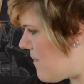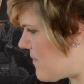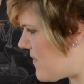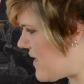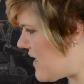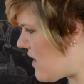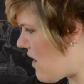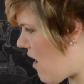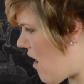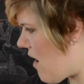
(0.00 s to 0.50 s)

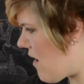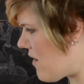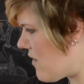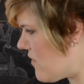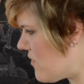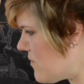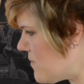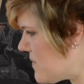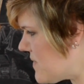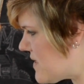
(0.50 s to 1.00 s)
the
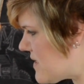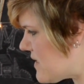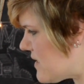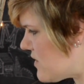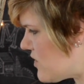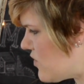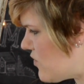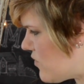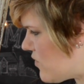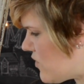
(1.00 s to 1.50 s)
arms,
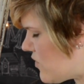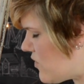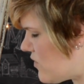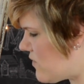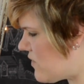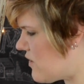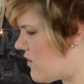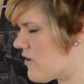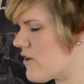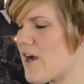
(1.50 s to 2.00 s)

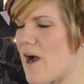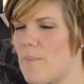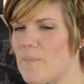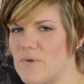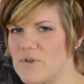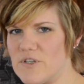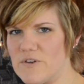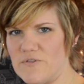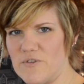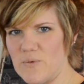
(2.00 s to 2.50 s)
there are a
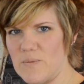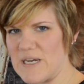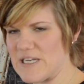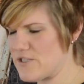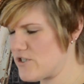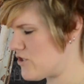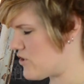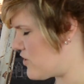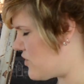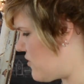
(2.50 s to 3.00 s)
couple different
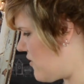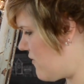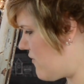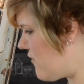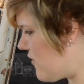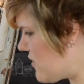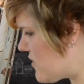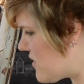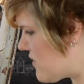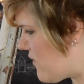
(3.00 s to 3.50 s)
ways you could do it.
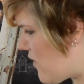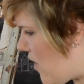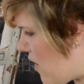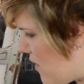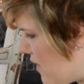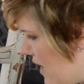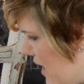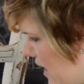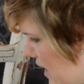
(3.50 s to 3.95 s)
First of all,